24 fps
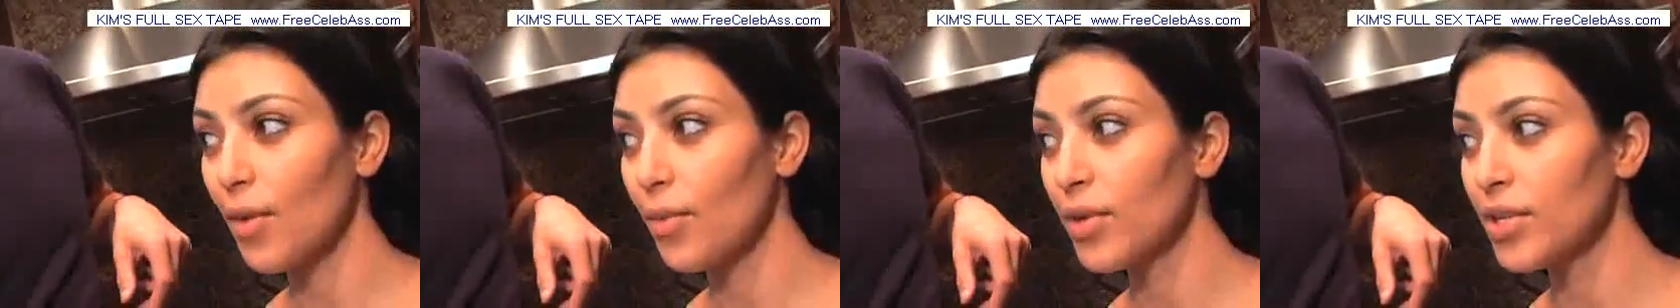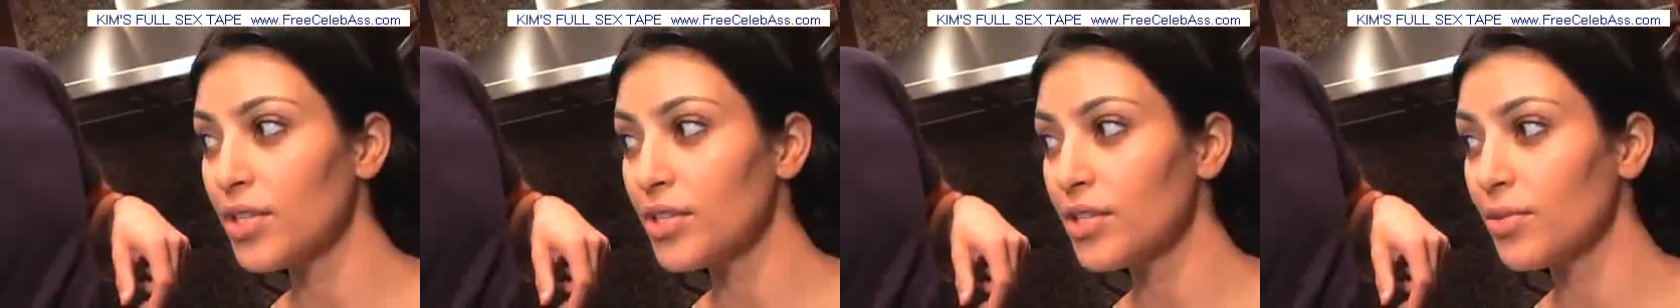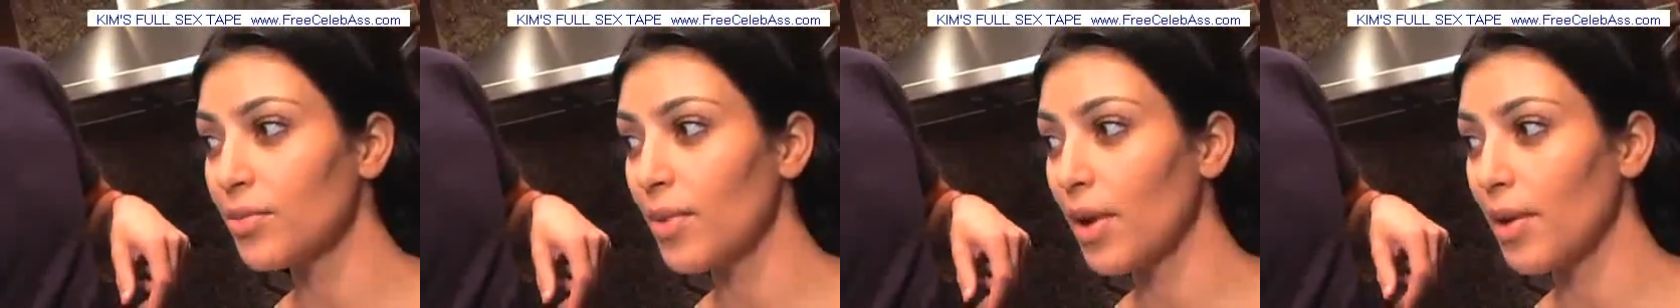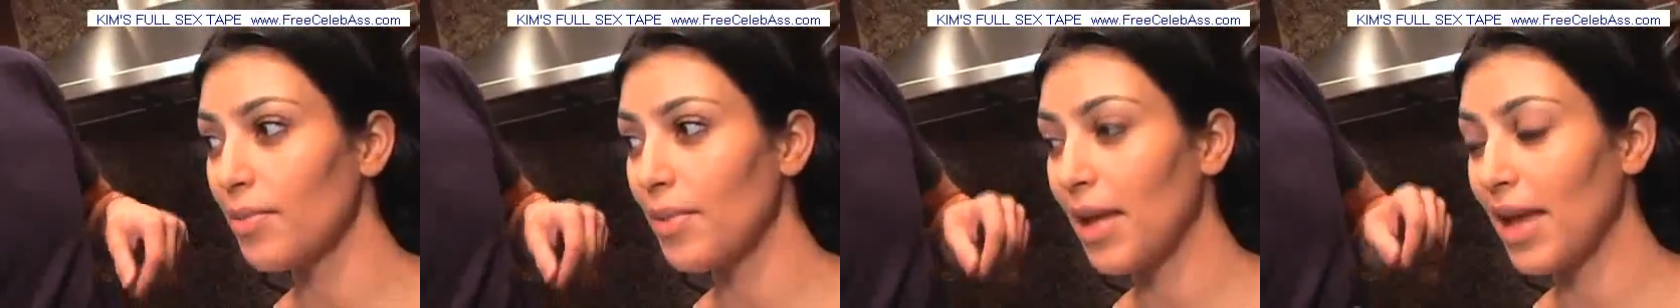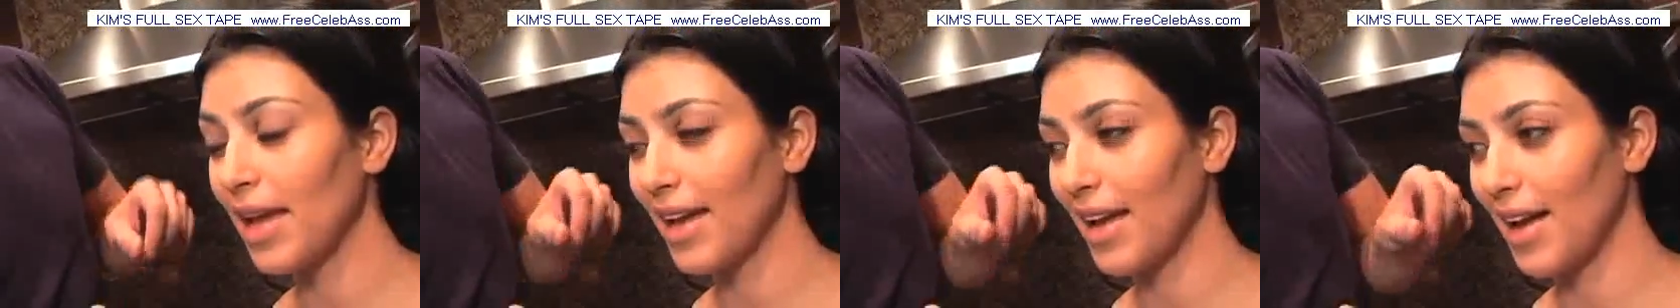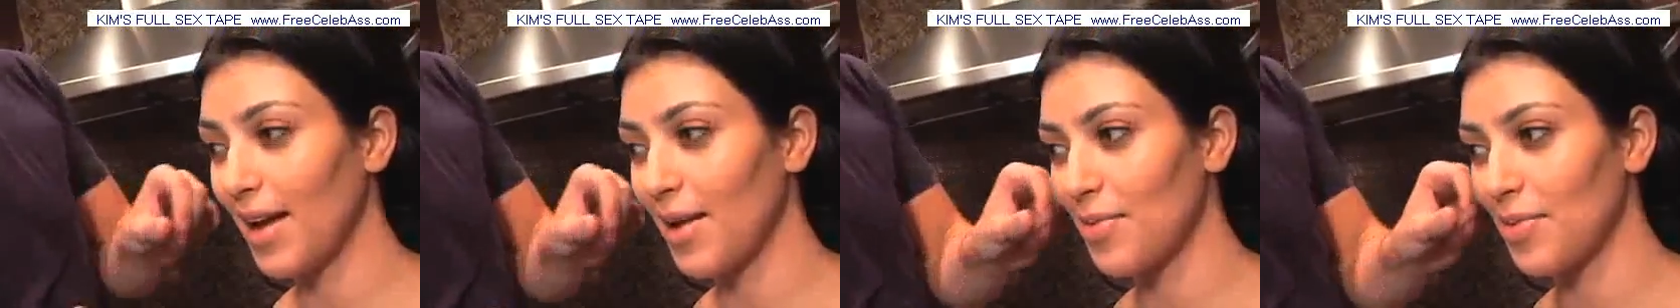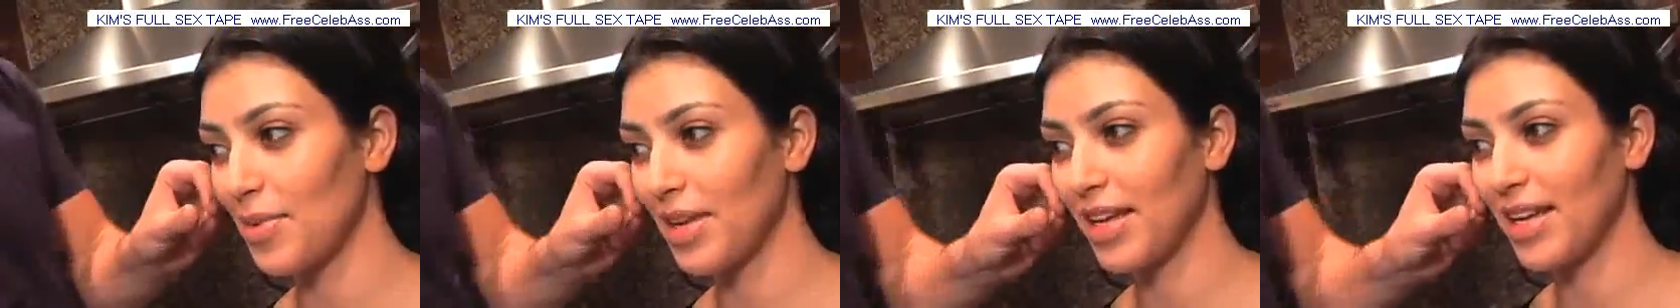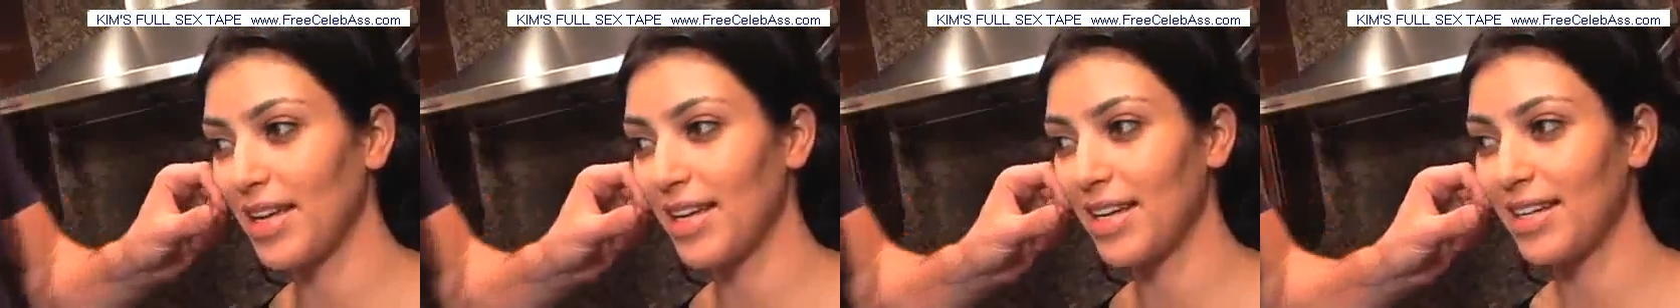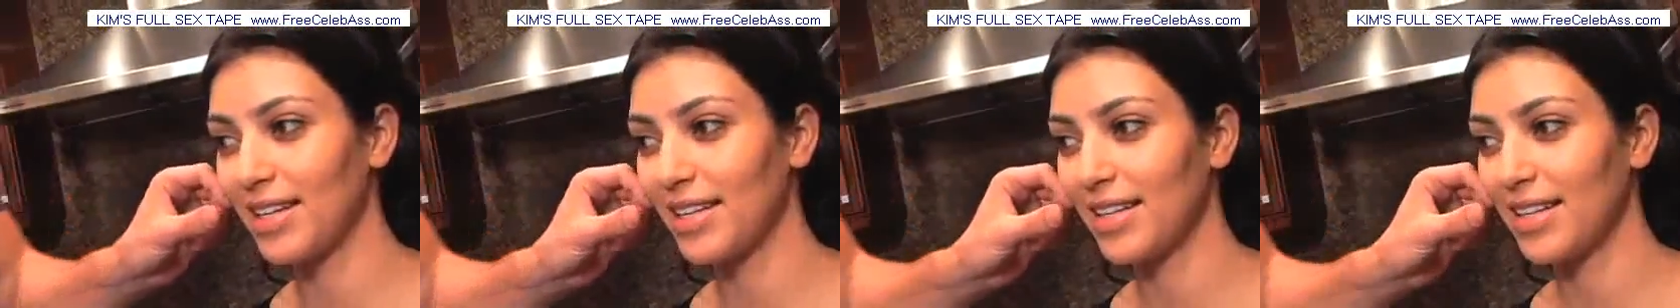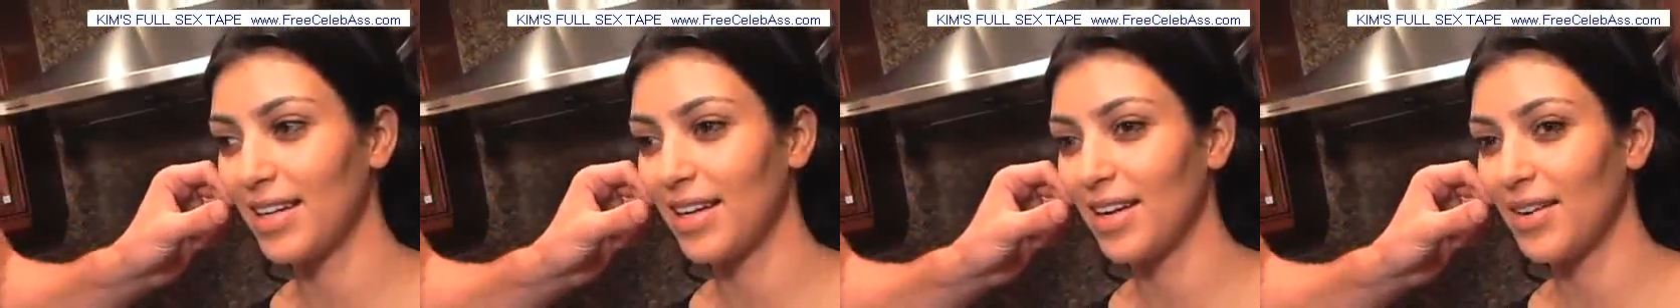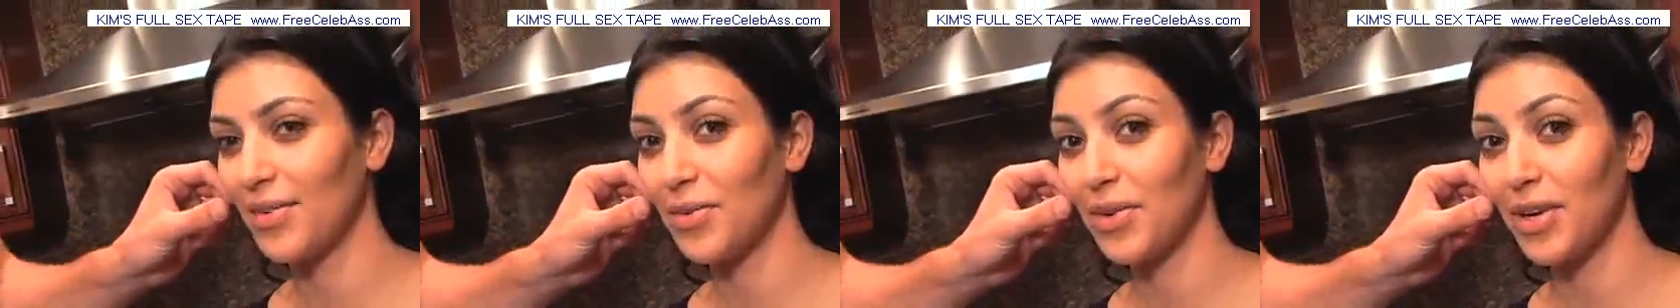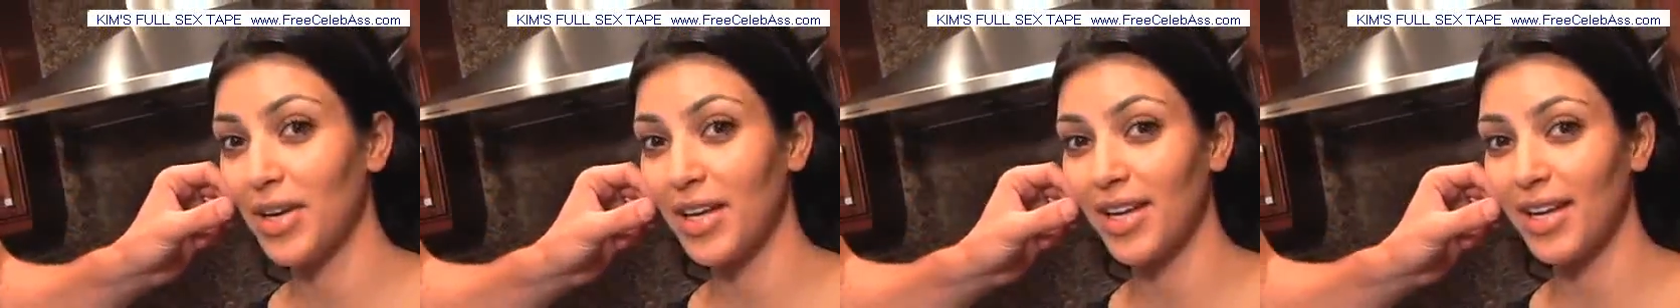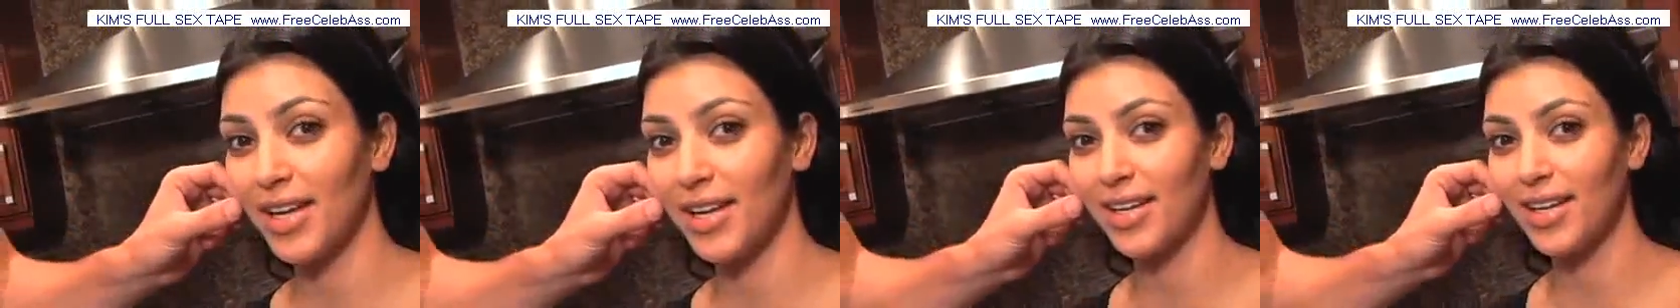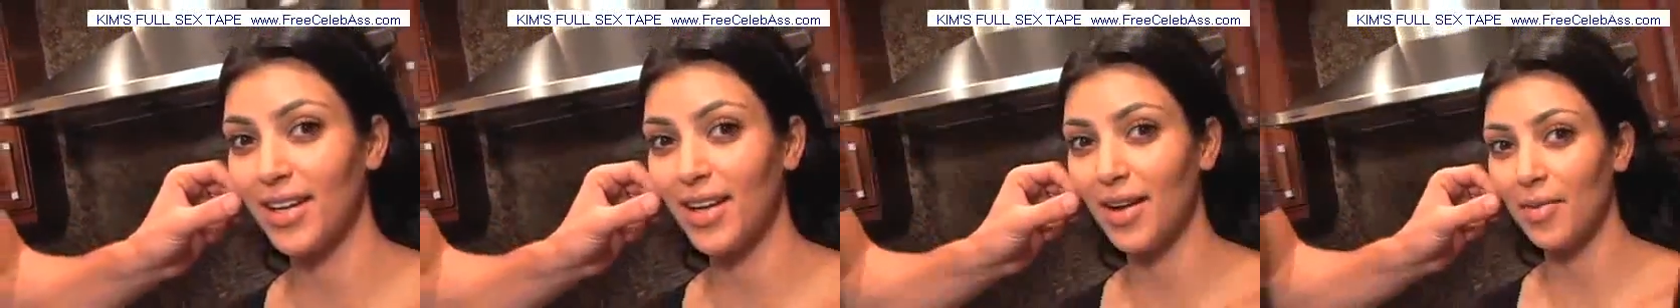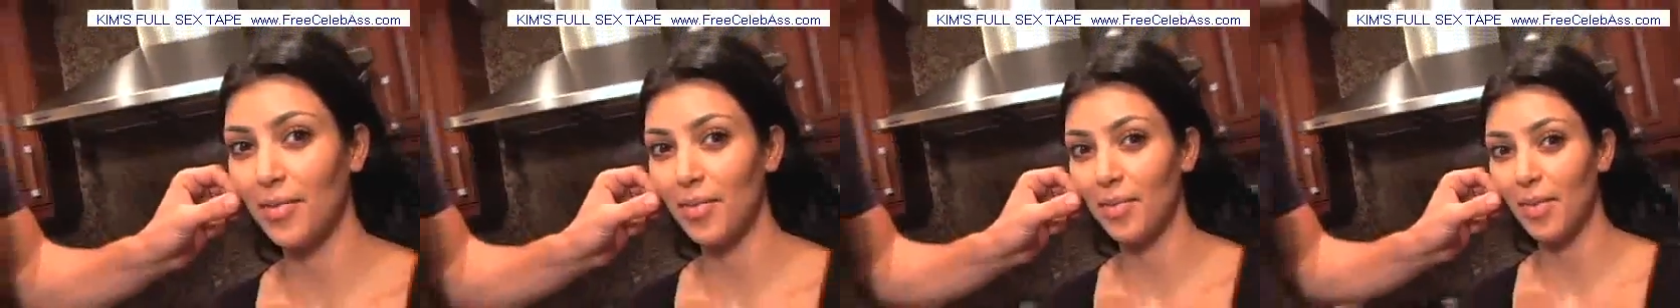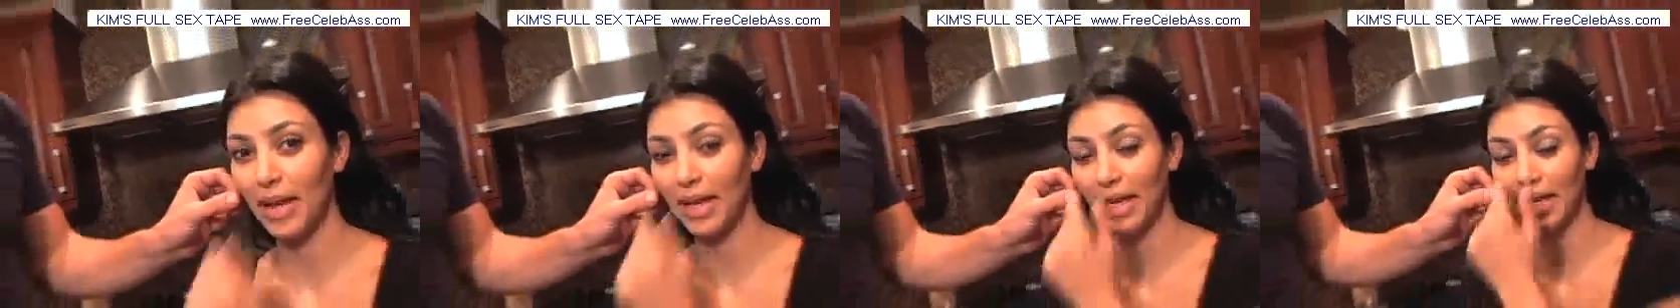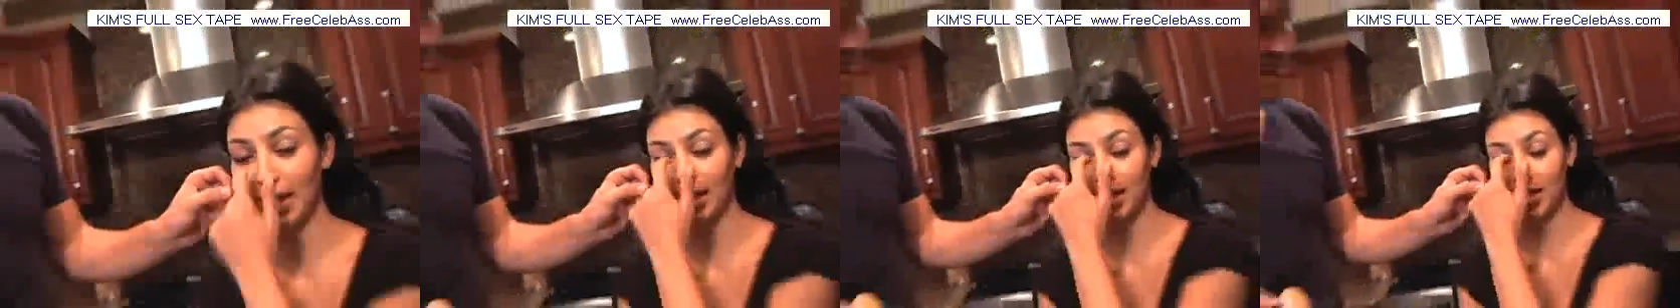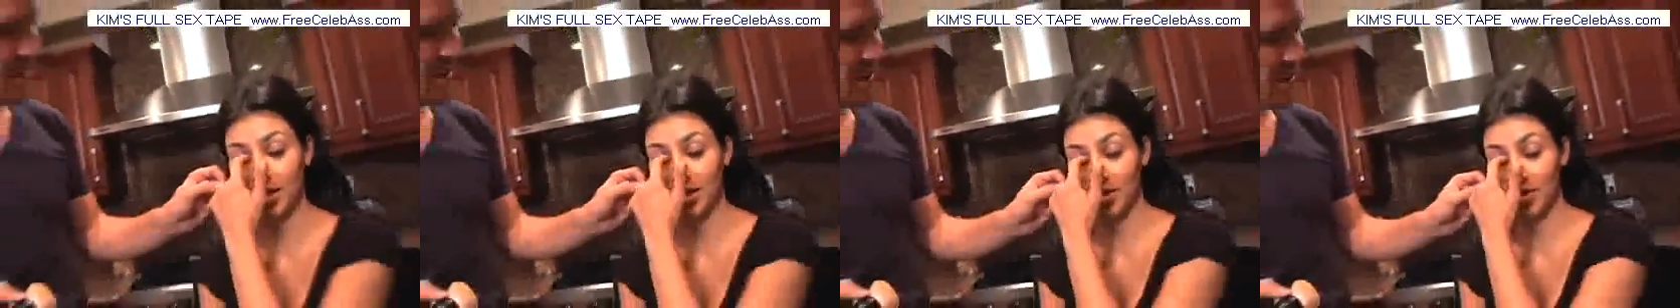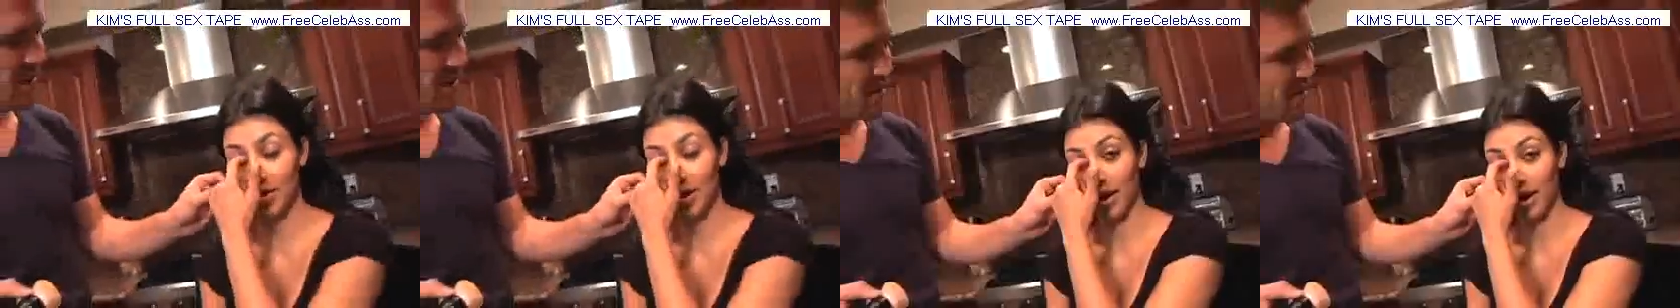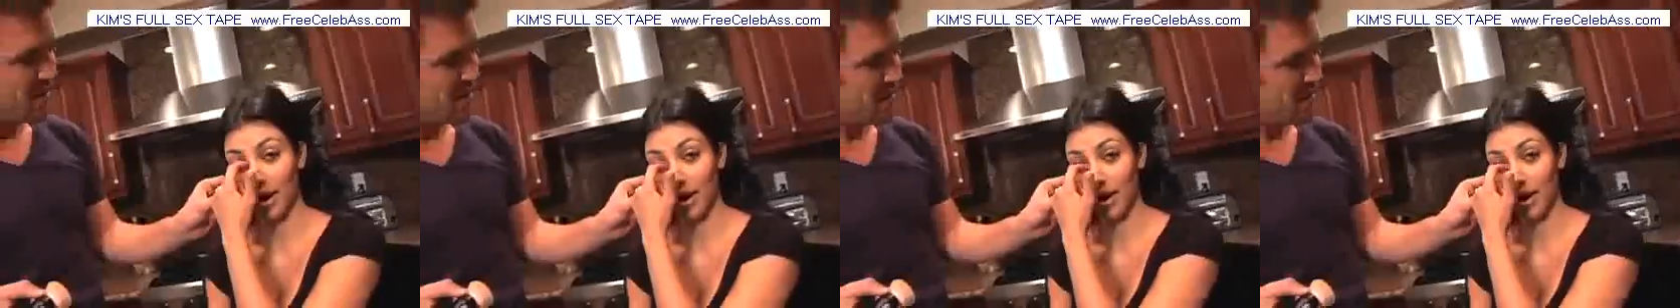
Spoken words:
we do my makeup we're in my kitchen right